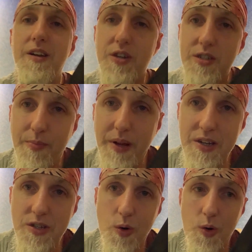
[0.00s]
just a
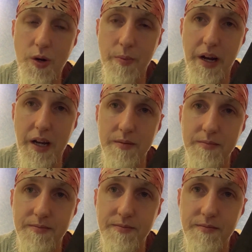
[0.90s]
place to hold your money,
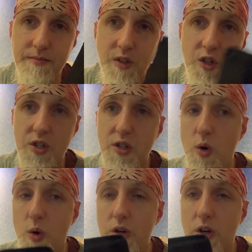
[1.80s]
just to
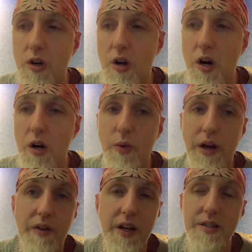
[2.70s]
hold your card,
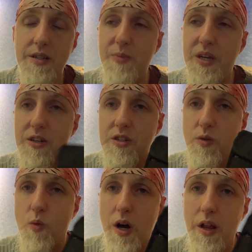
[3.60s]
whatever it is, because
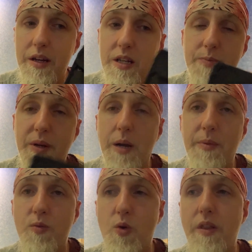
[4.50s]
the wallet is
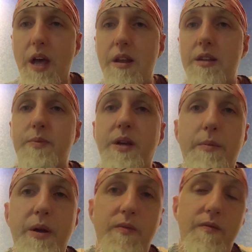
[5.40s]
becoming more than that. It's
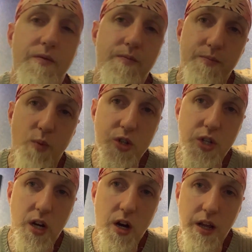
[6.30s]
becoming more
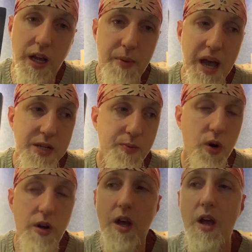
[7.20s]
secure, like a
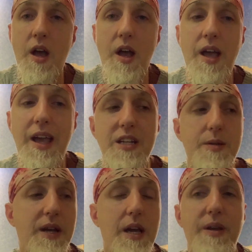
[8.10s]
passport. It is
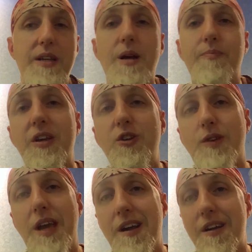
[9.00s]
becoming something you
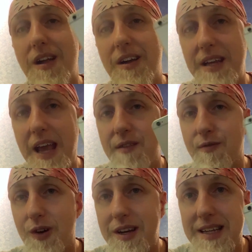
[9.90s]
carry around
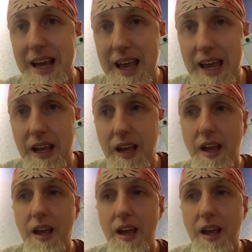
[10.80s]
every day